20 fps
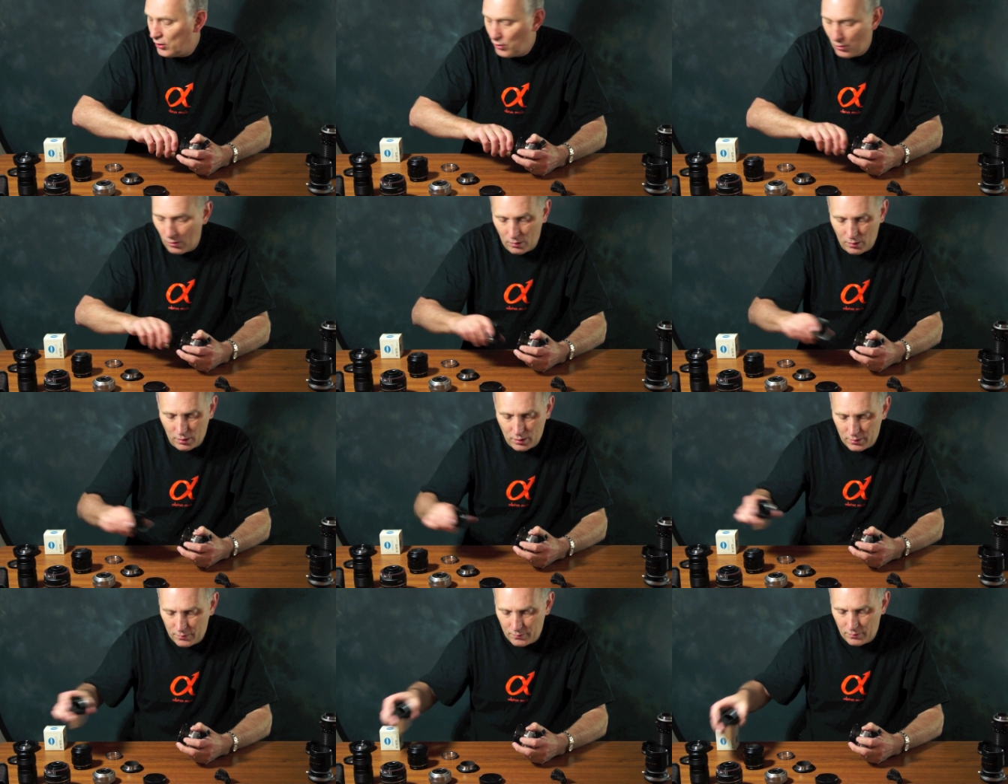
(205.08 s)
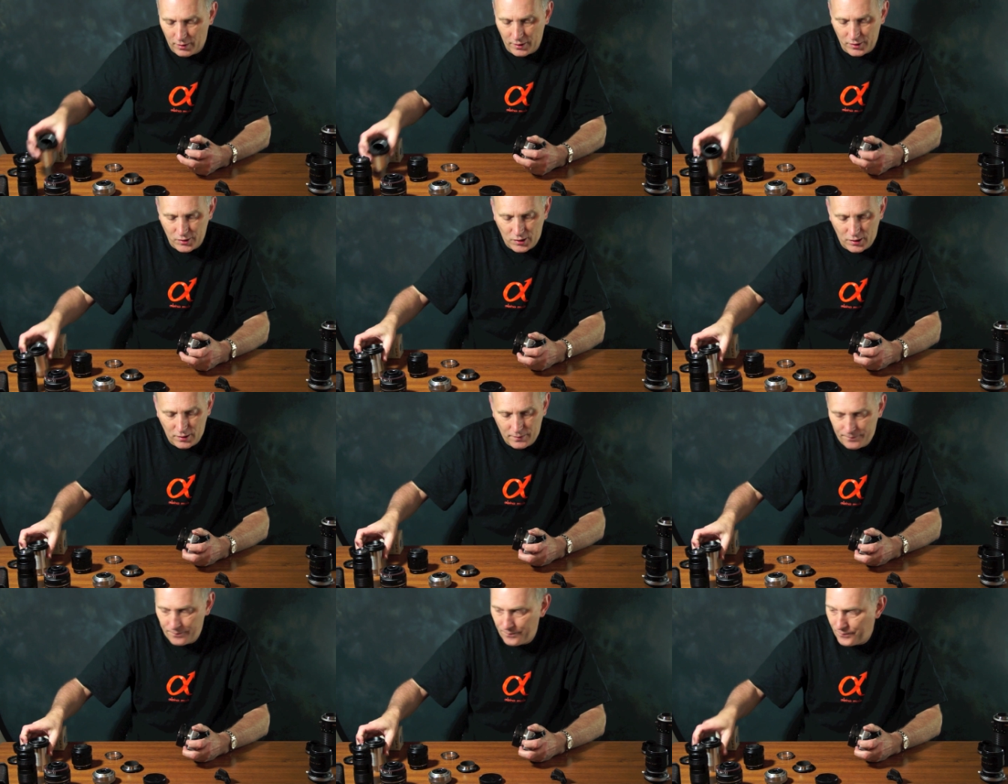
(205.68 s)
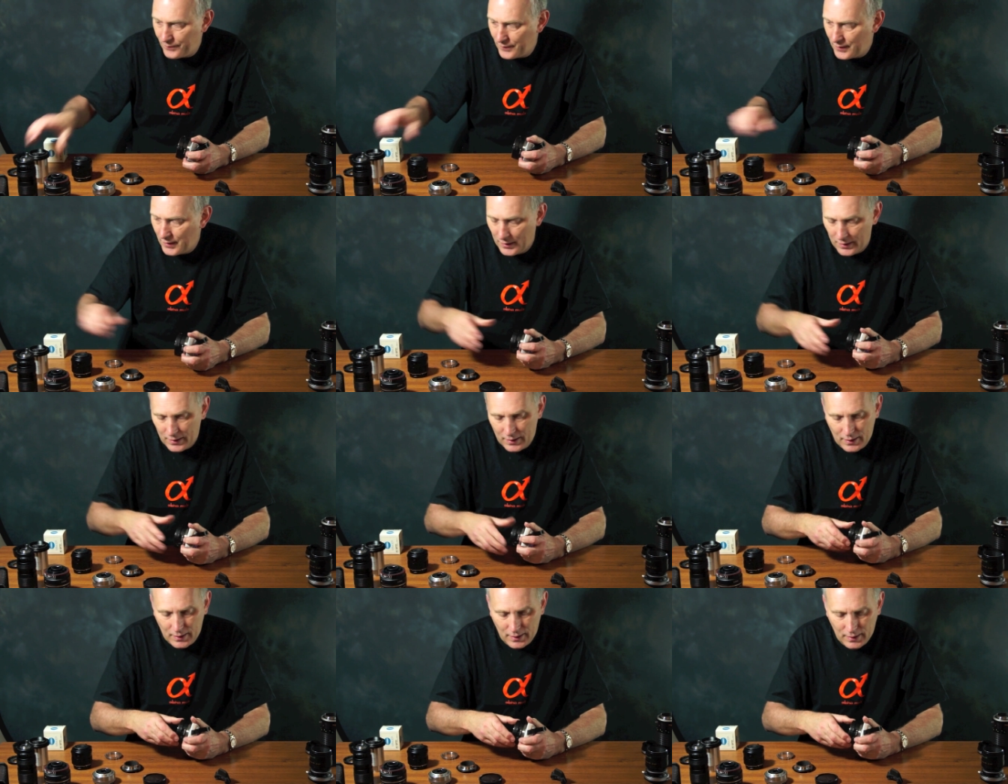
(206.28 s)
Cool, right.
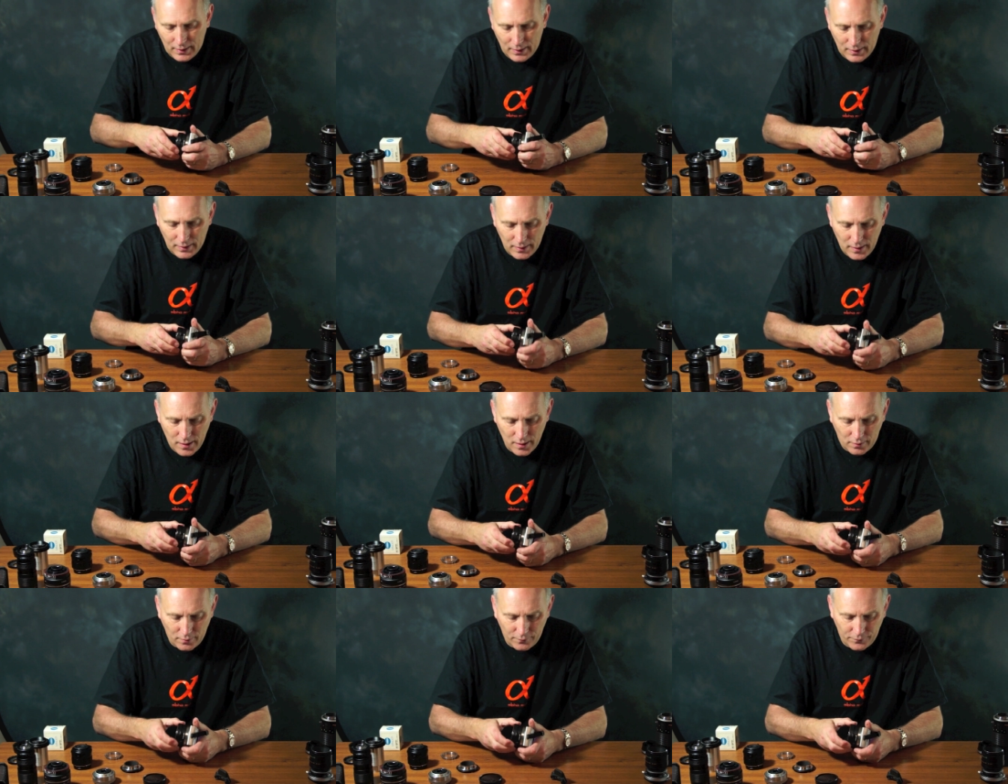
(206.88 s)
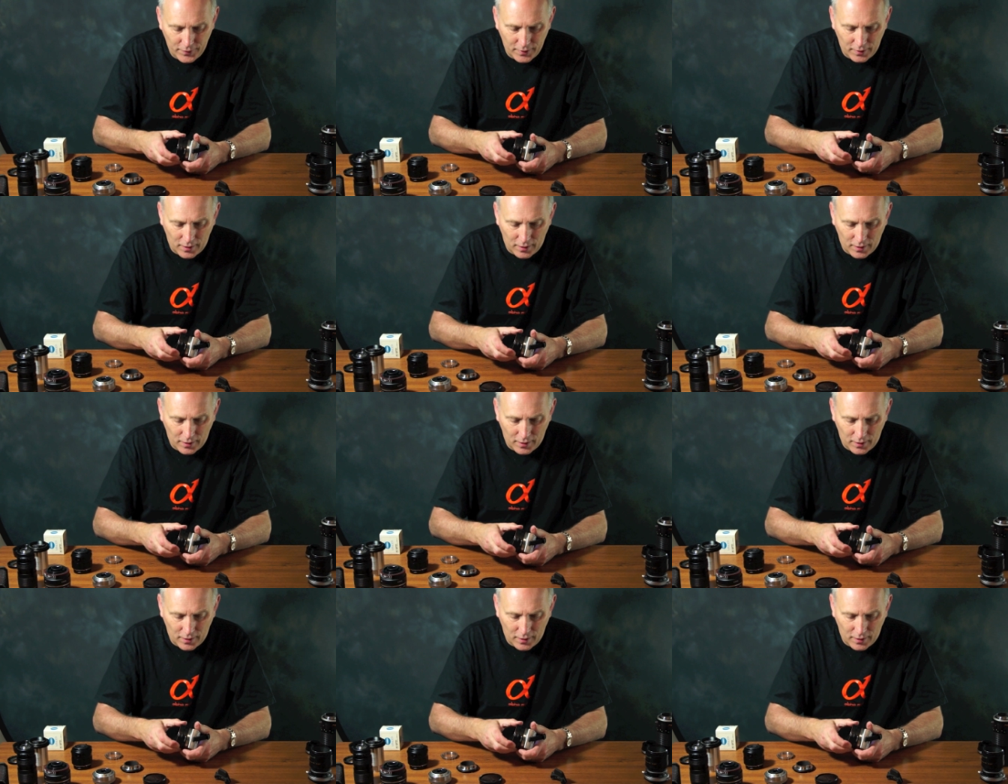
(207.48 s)
You can